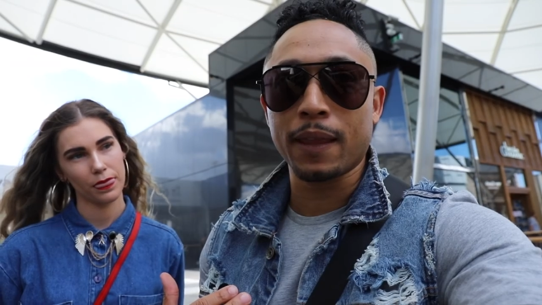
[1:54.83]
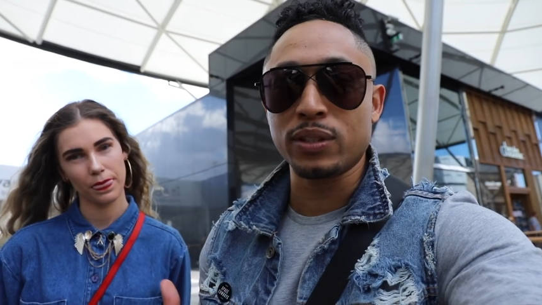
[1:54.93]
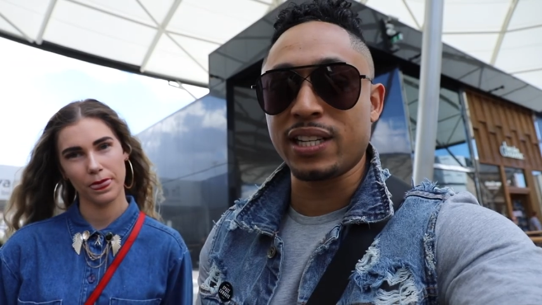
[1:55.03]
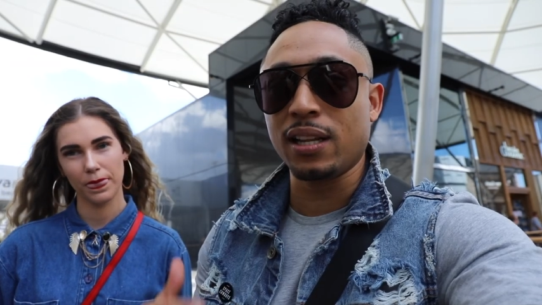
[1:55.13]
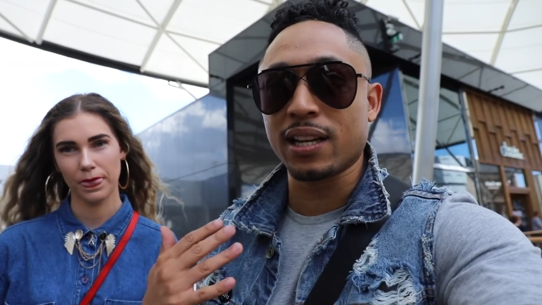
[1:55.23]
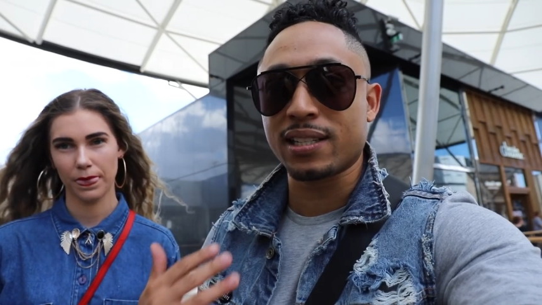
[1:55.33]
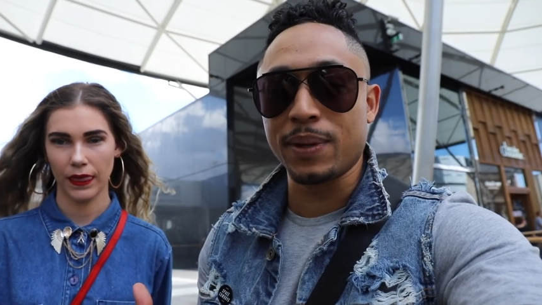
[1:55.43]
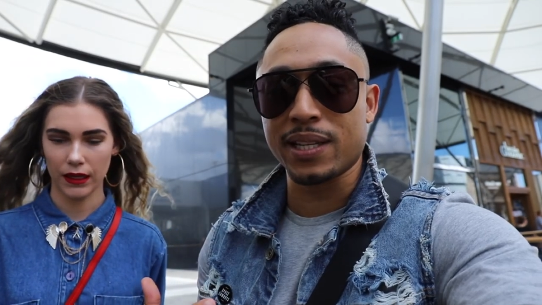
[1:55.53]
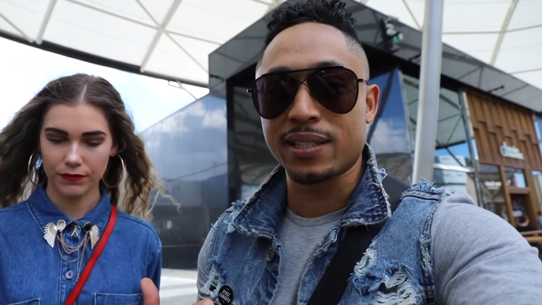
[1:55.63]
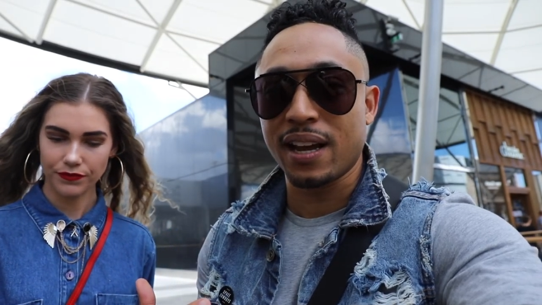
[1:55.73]
Speaker 1: Let's take a look at
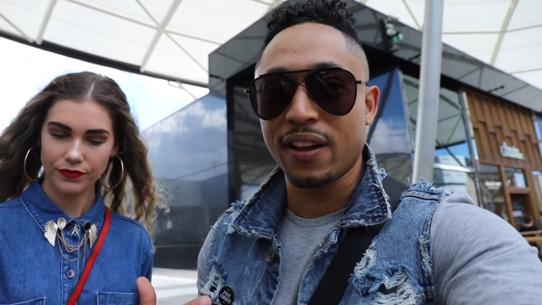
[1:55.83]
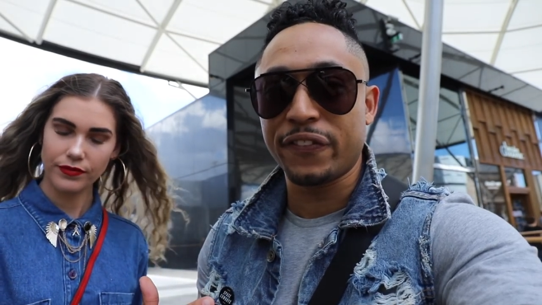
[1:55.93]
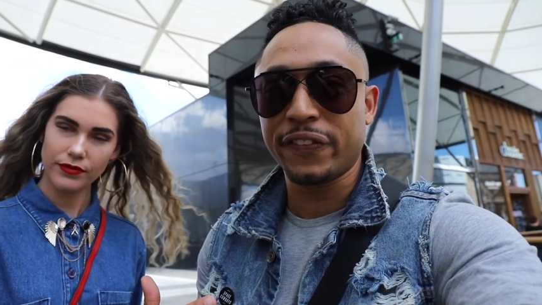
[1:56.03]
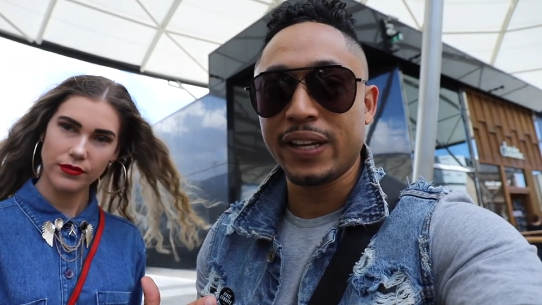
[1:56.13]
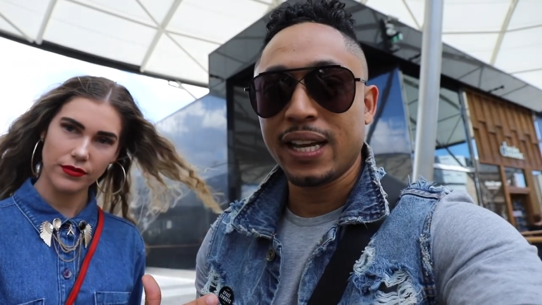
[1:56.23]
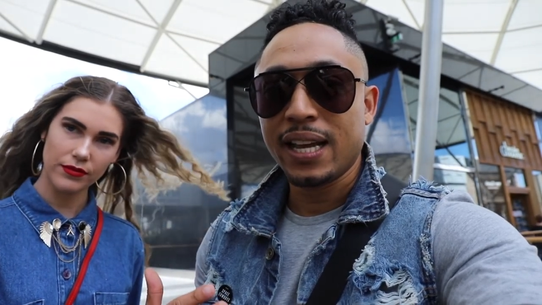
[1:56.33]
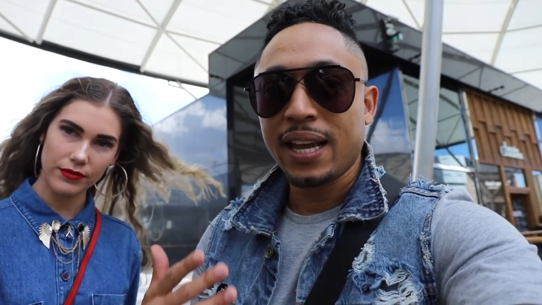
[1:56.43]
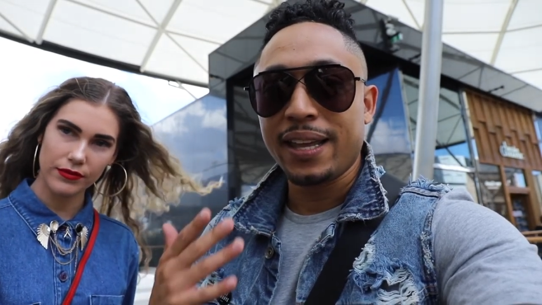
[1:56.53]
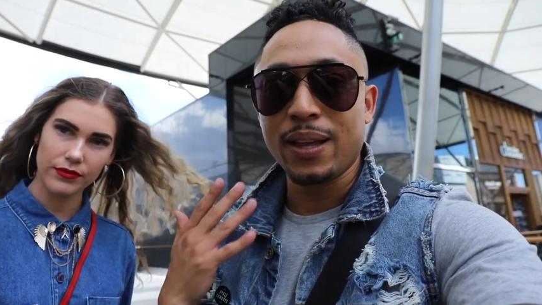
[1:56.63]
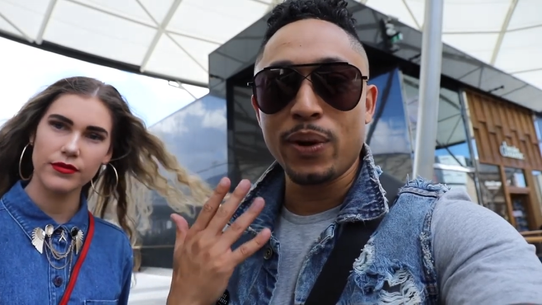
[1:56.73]
some of the stuff,
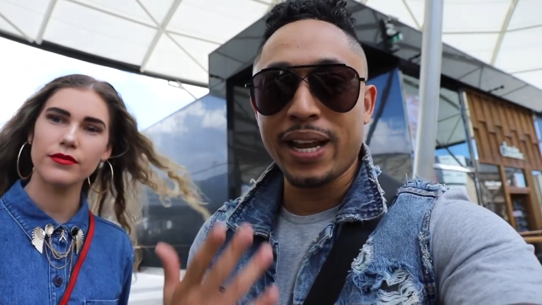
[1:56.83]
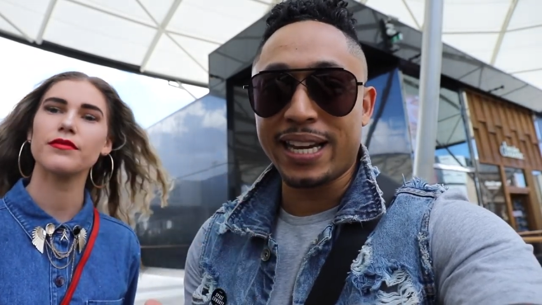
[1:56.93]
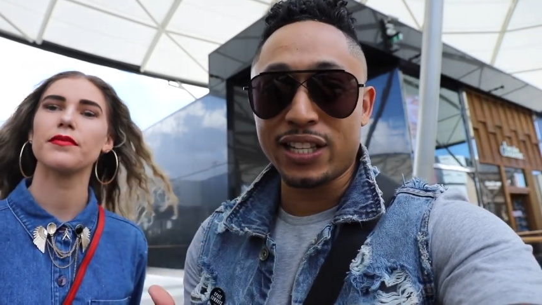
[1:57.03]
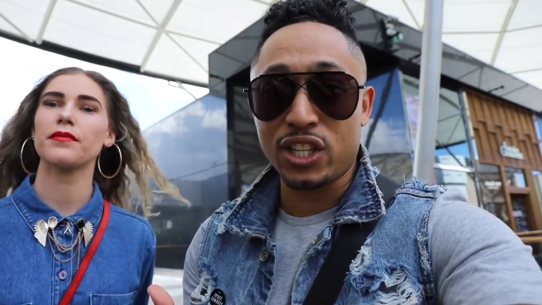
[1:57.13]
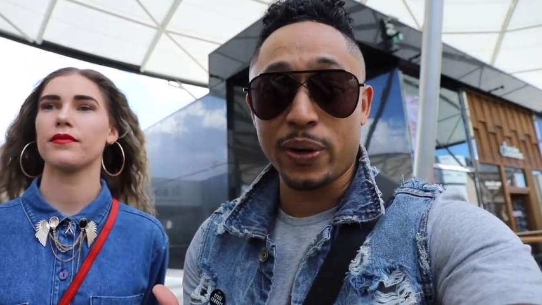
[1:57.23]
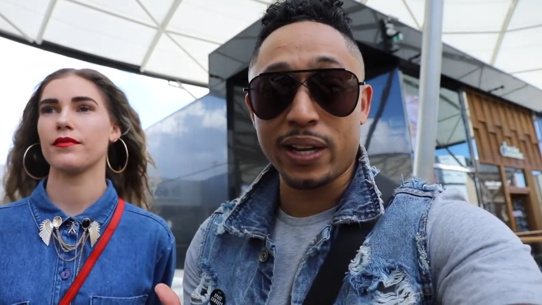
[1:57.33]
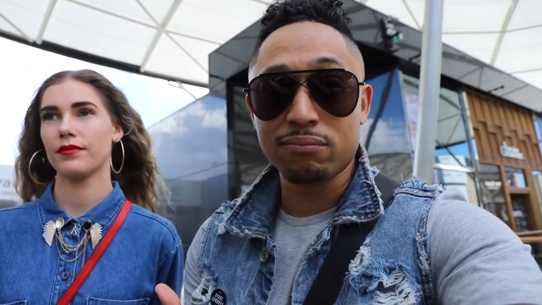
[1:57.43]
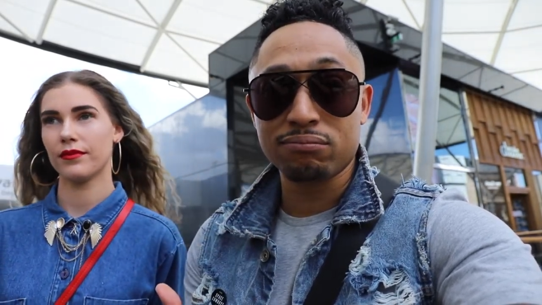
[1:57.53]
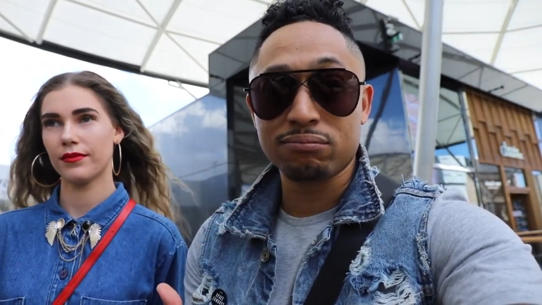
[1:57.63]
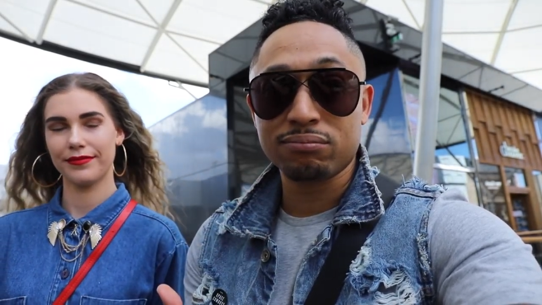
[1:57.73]
and then we'll get into it.
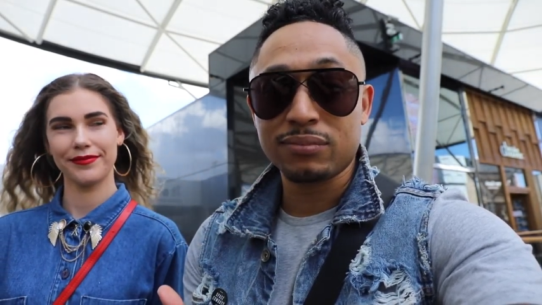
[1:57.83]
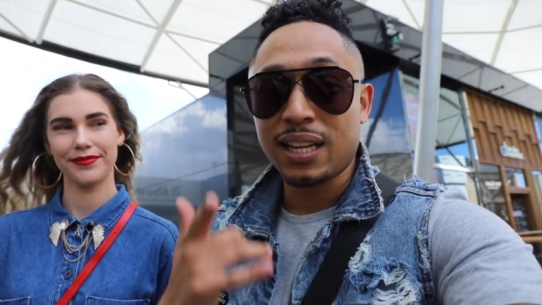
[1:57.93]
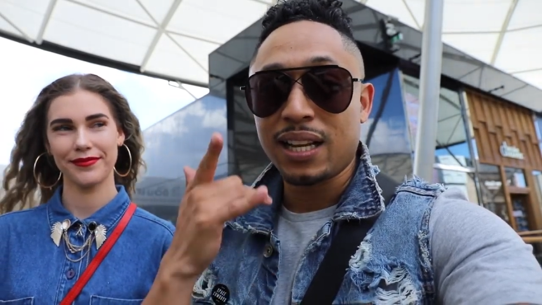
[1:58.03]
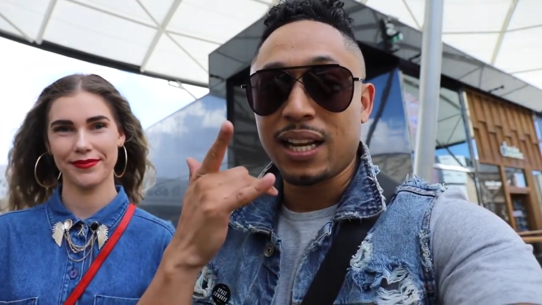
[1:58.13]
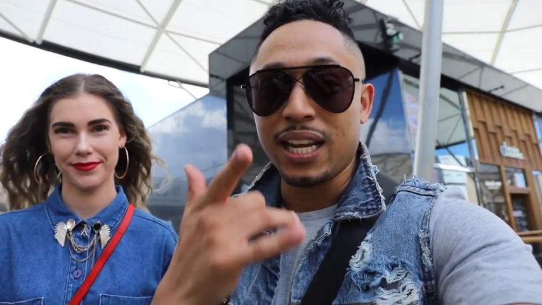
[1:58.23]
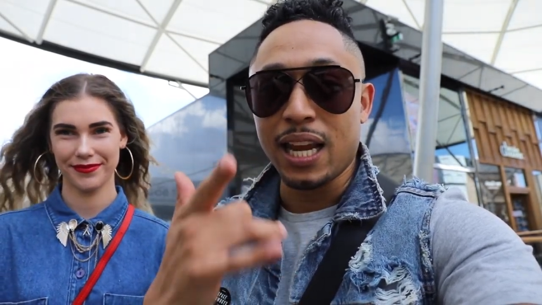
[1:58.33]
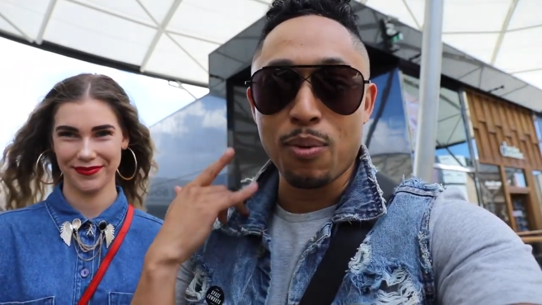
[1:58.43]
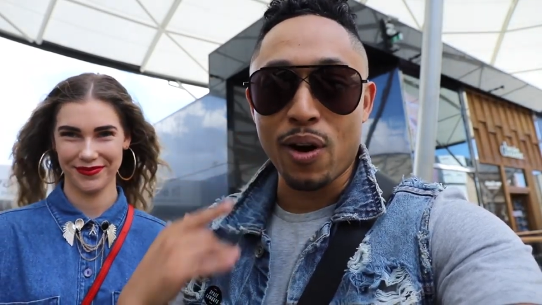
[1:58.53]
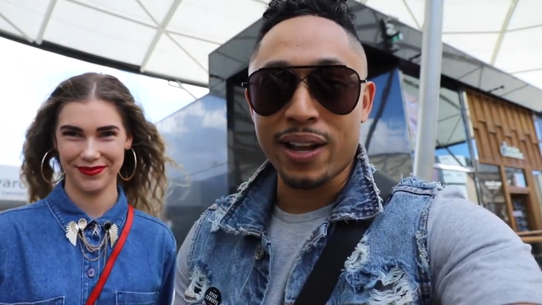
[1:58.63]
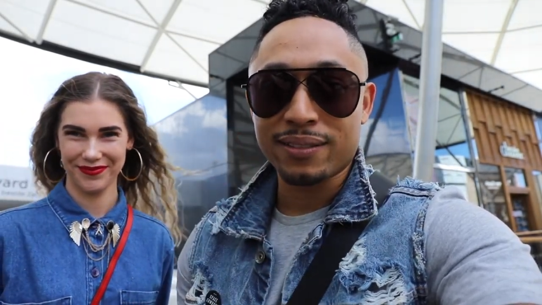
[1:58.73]

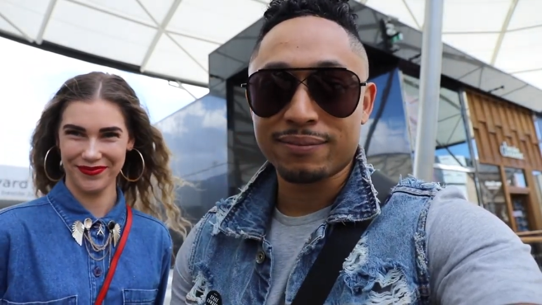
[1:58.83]
Yeah, boy.